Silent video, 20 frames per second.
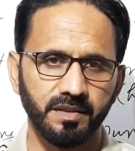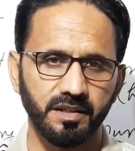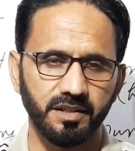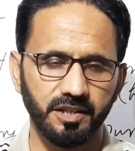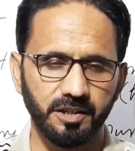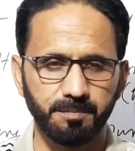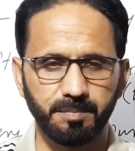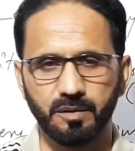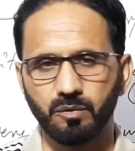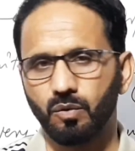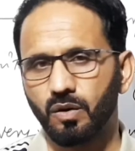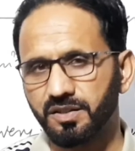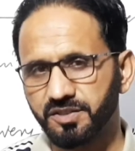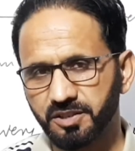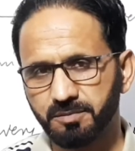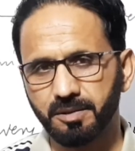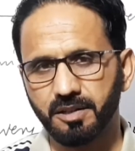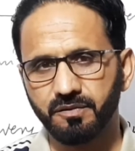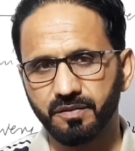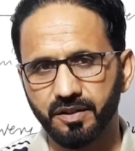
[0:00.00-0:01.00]
Keep on
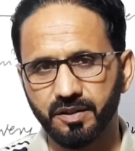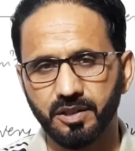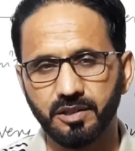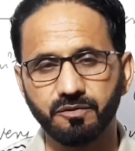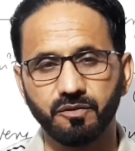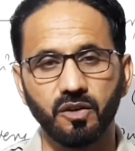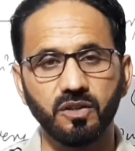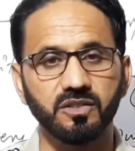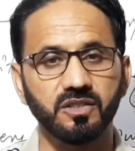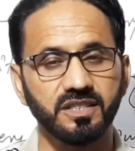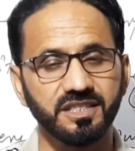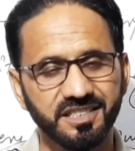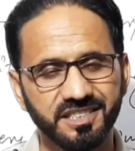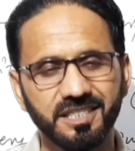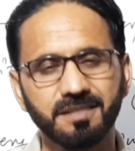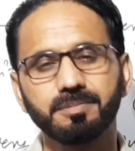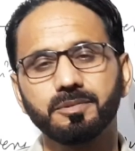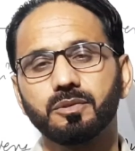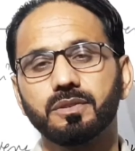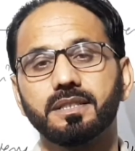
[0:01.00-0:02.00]
watching my videos for
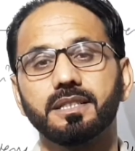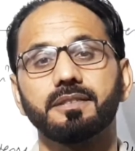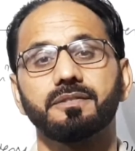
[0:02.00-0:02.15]
conceptual and